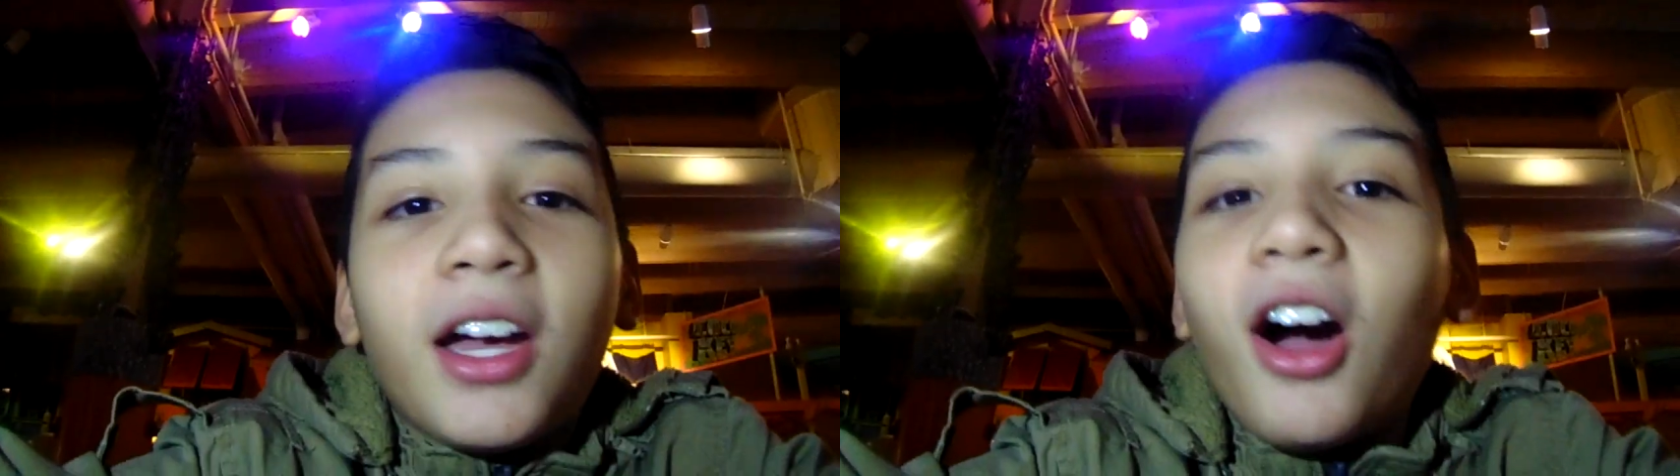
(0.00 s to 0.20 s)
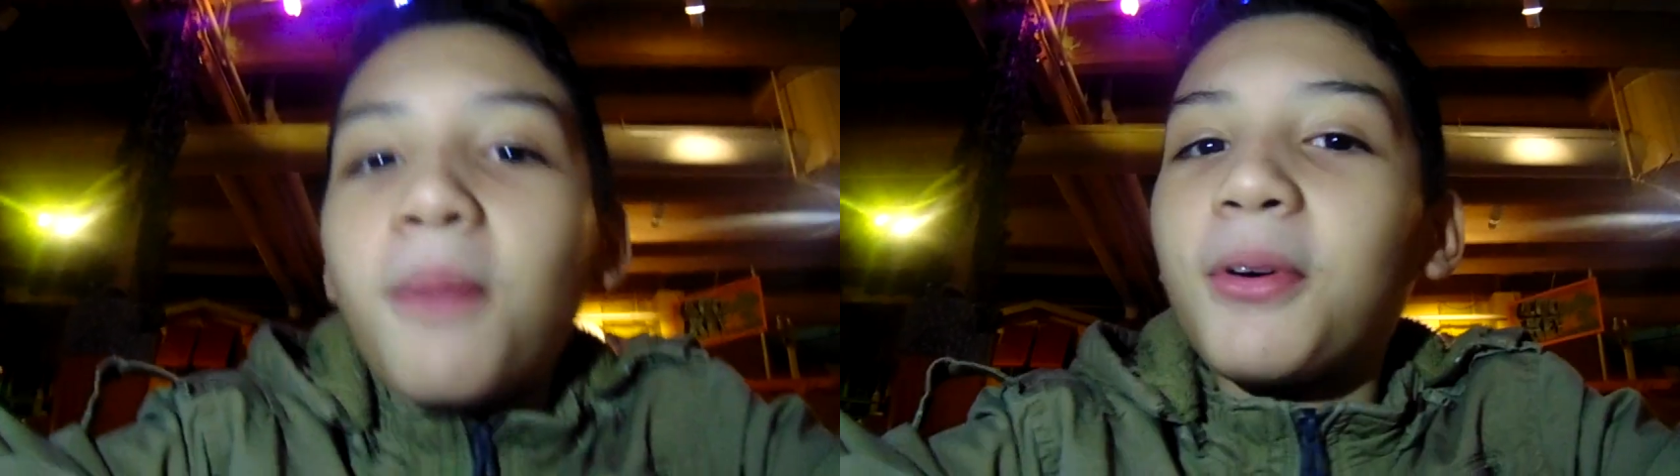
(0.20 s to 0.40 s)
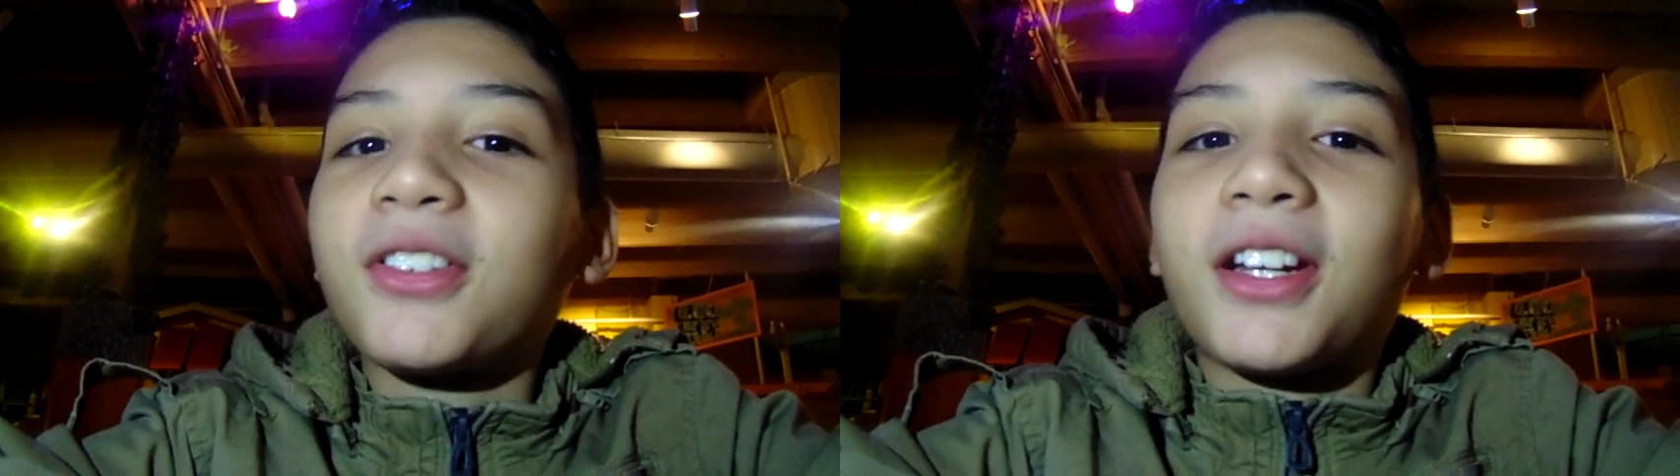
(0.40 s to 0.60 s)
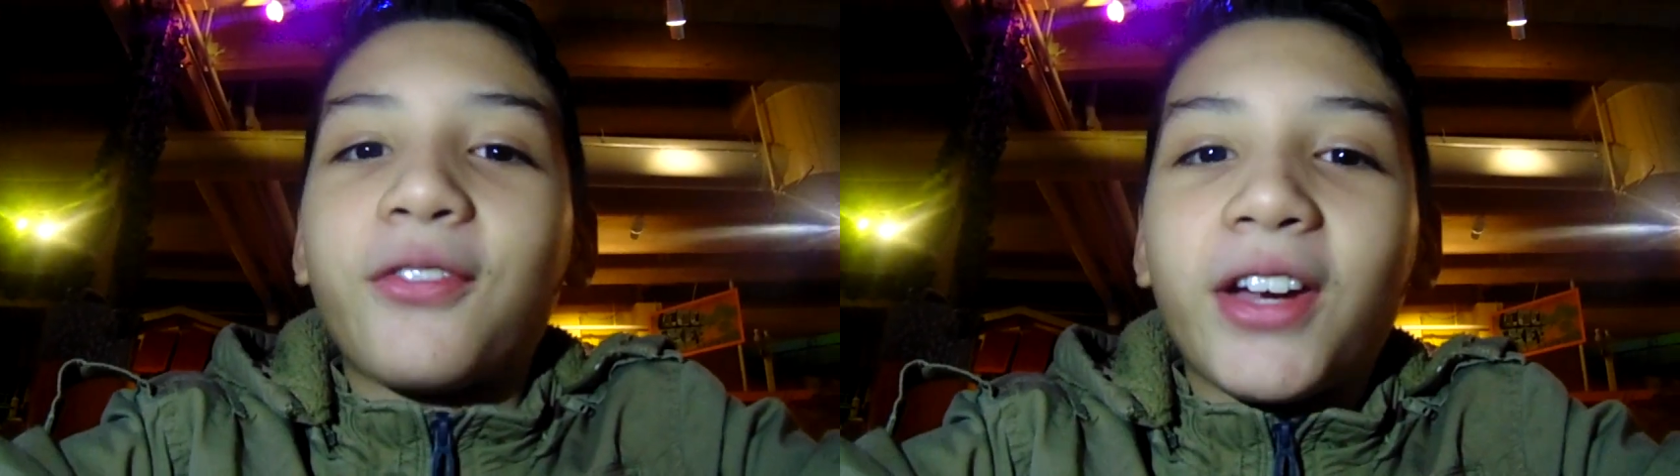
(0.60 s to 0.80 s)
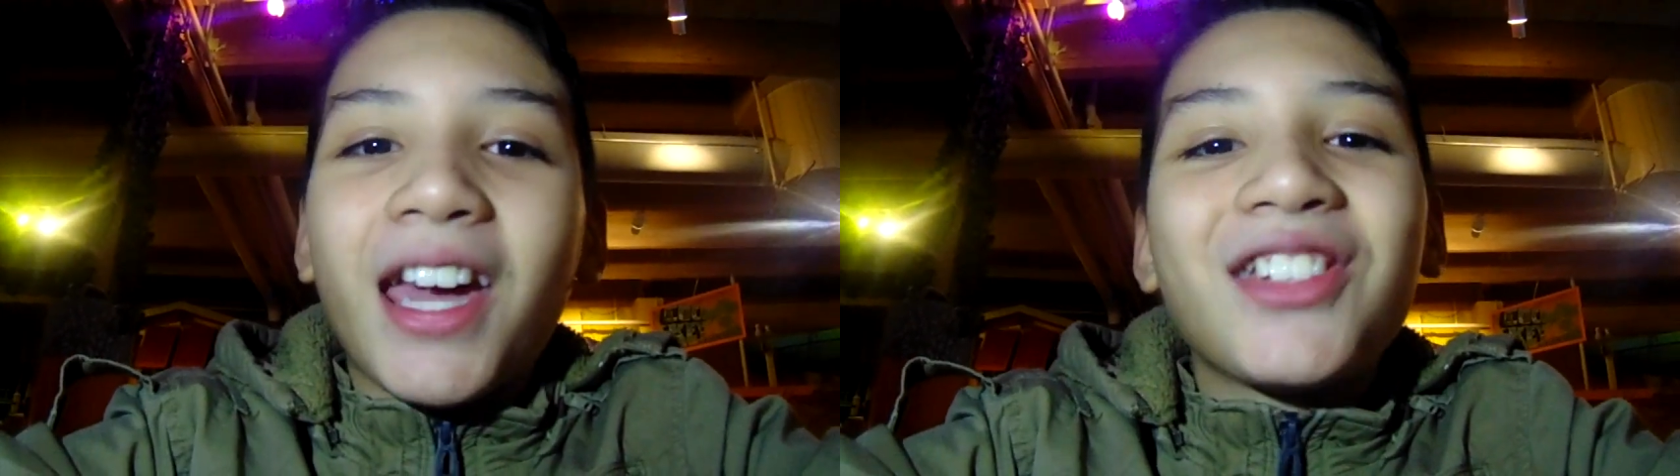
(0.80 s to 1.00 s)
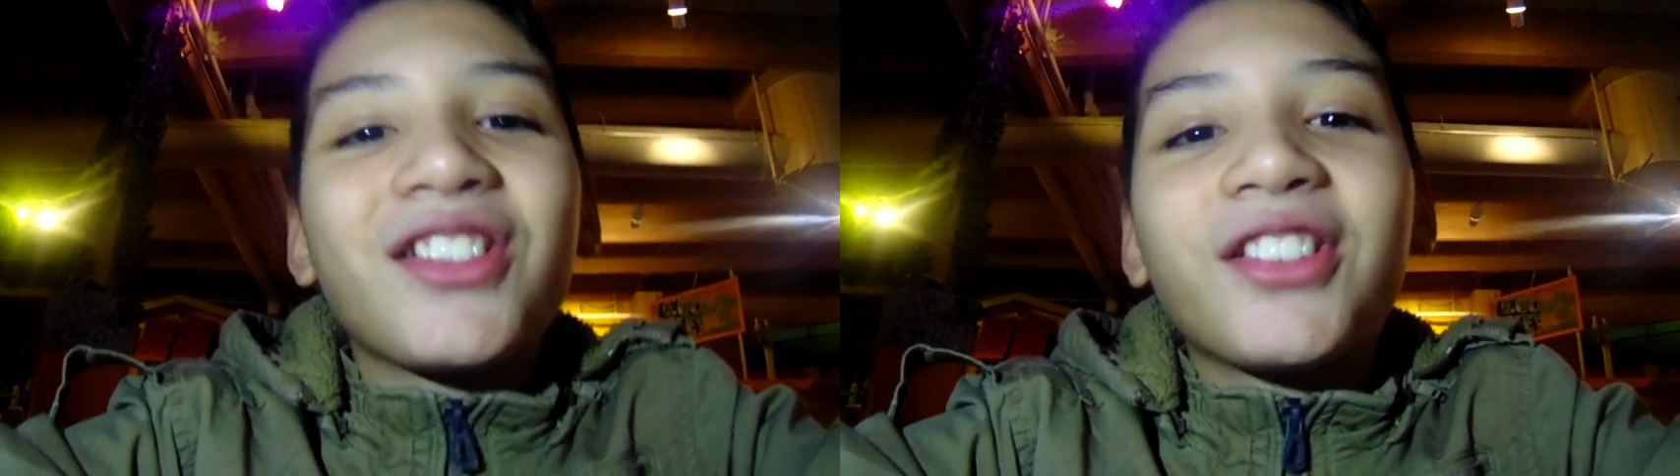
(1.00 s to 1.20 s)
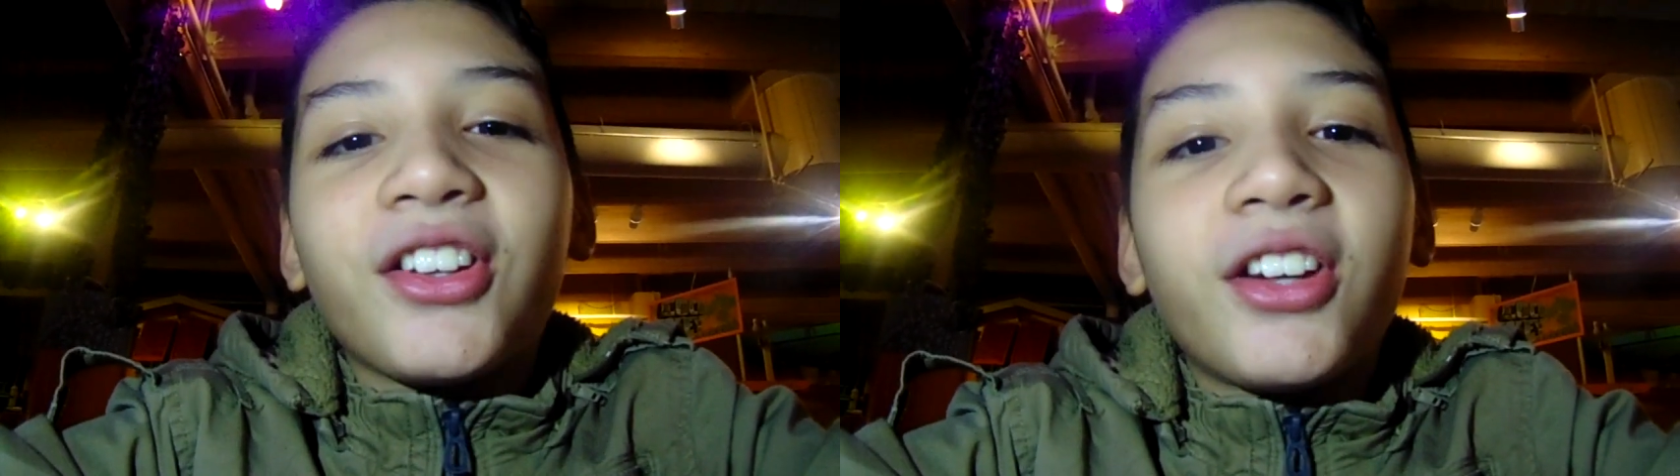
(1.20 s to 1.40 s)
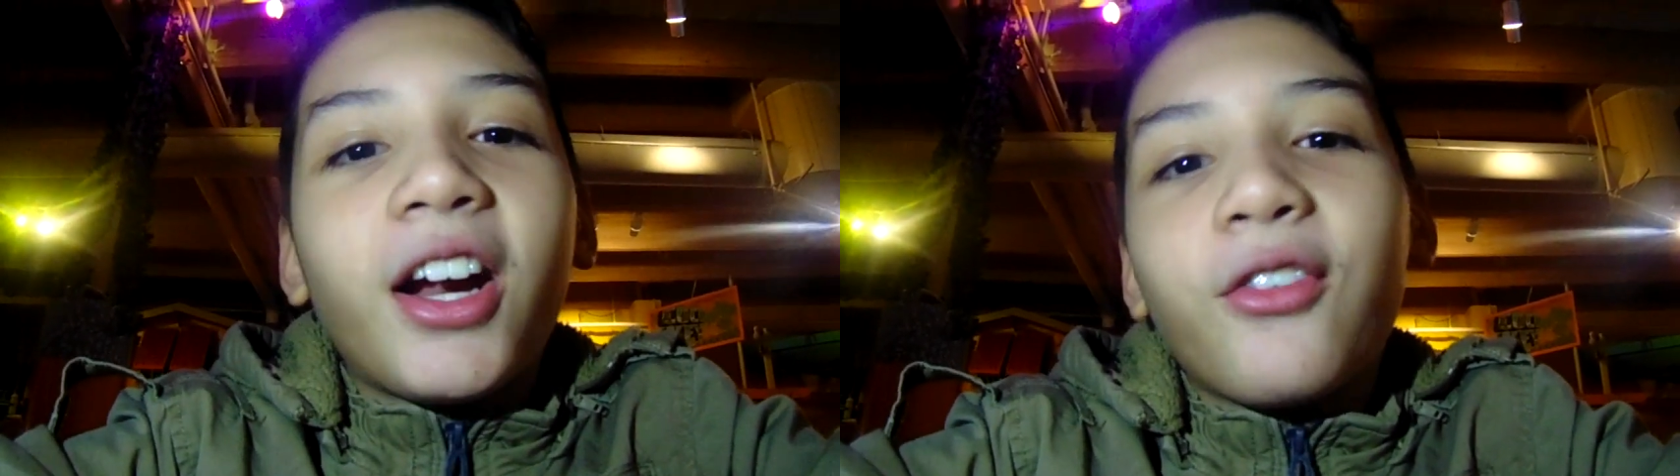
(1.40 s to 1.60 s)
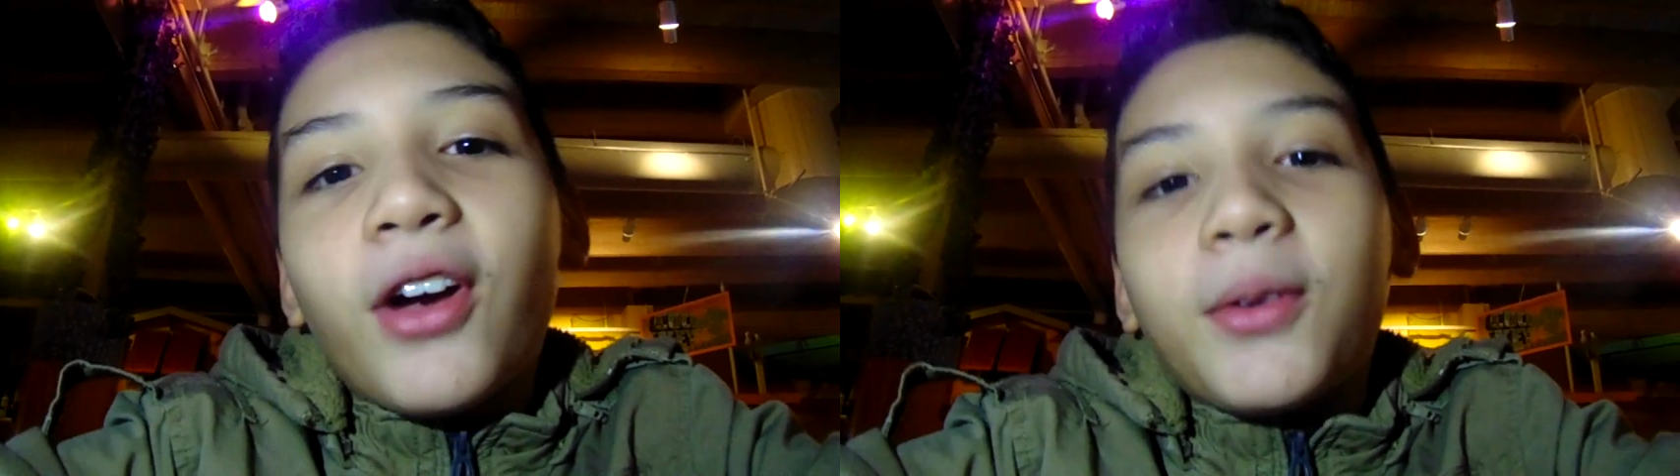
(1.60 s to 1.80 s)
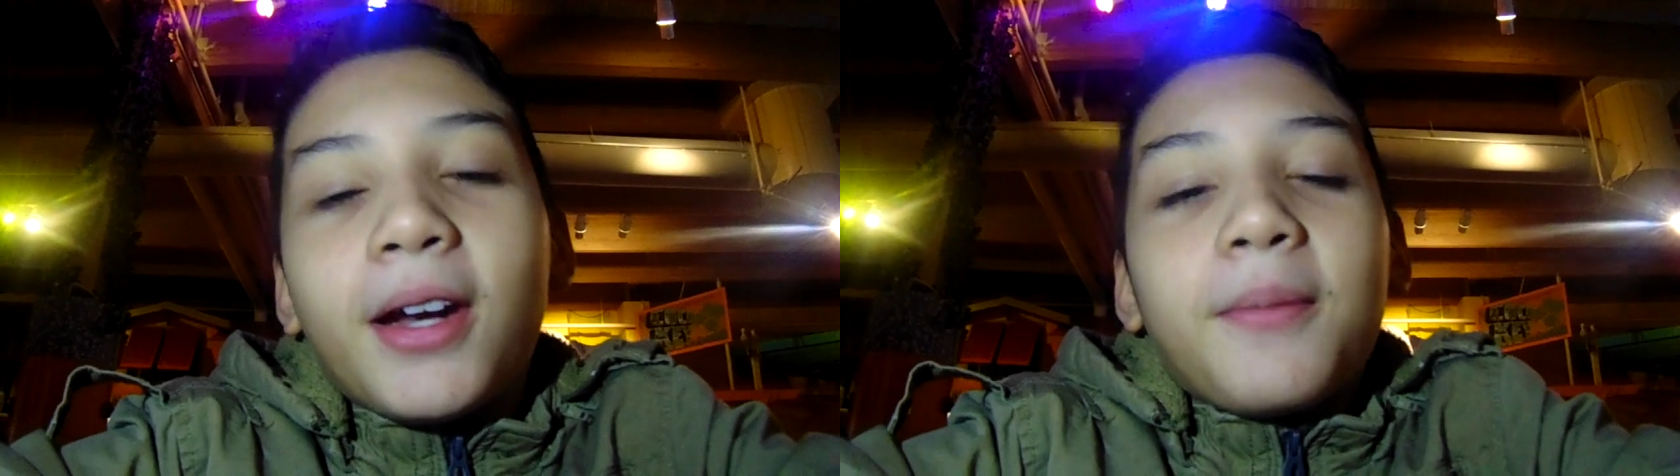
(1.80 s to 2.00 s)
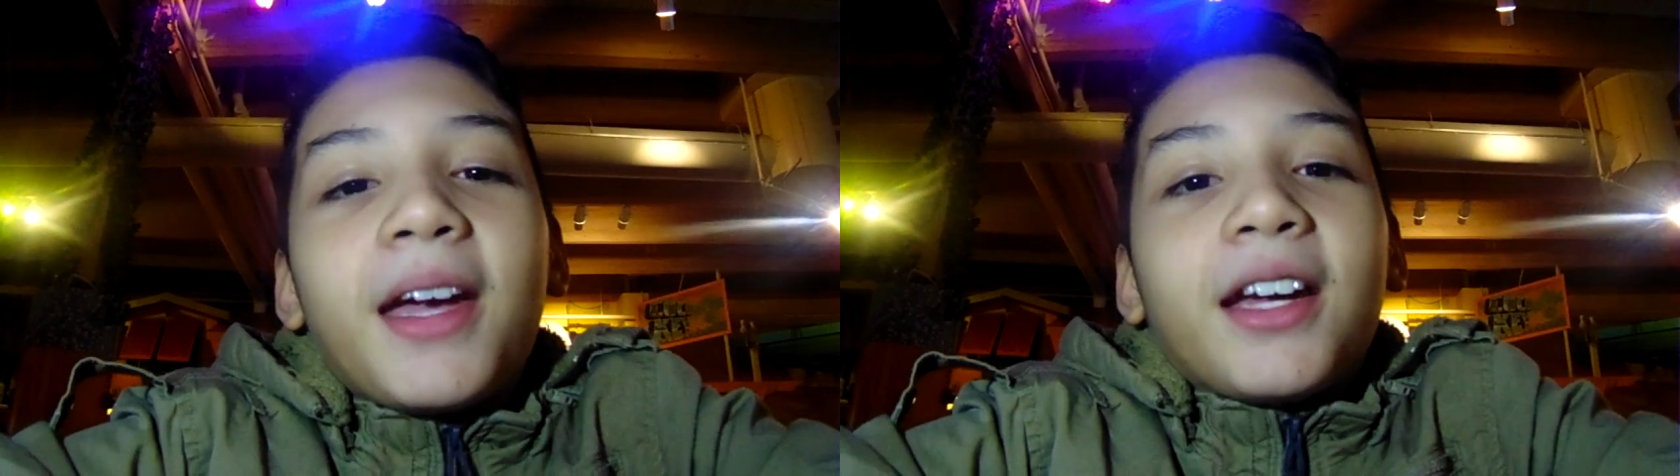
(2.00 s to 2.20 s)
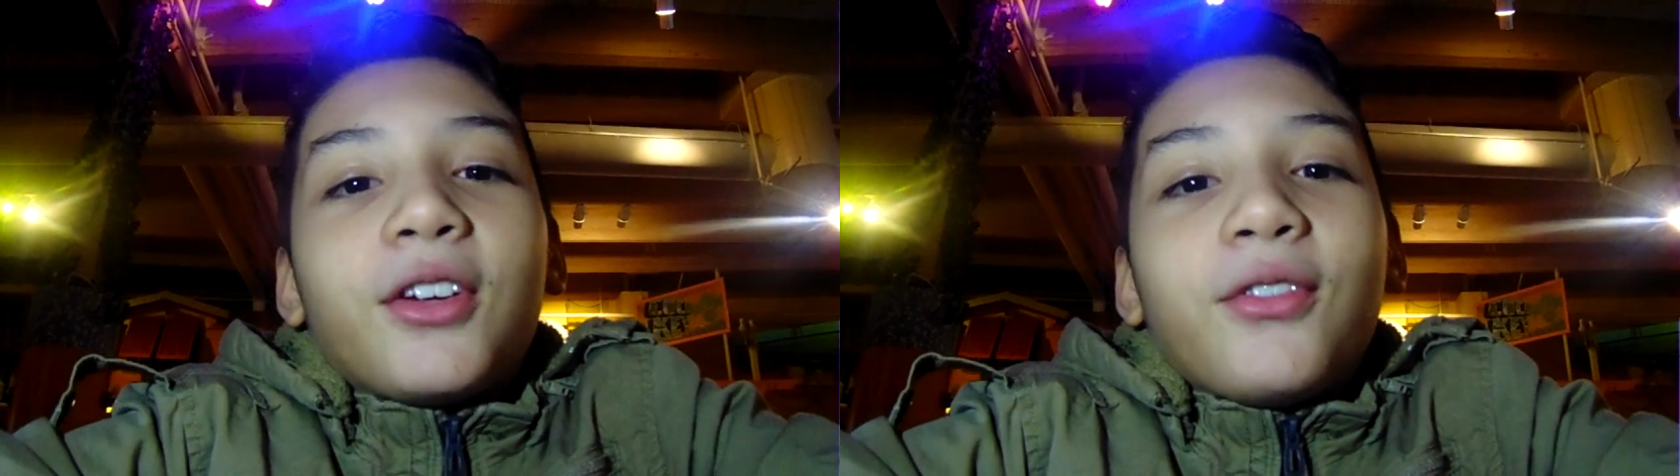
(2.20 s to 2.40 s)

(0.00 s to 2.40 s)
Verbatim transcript: hit all post notifications so you're notified when I make a